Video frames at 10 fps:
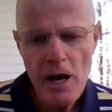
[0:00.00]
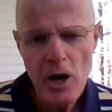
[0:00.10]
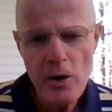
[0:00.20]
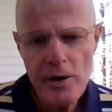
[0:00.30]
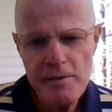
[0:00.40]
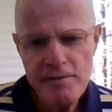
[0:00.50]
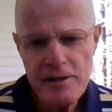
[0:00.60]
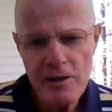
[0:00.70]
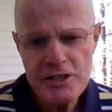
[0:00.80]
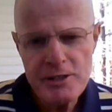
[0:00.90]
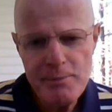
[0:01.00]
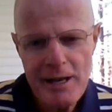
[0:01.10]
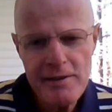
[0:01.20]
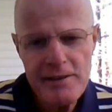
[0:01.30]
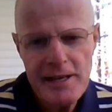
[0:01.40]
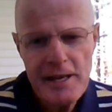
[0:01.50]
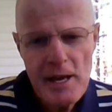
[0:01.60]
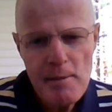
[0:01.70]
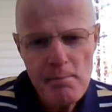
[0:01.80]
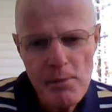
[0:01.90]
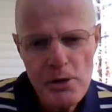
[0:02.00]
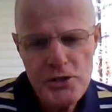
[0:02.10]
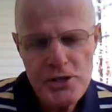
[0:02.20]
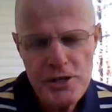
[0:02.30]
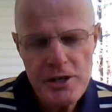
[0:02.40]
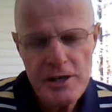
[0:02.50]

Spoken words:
Or he talks about the merchant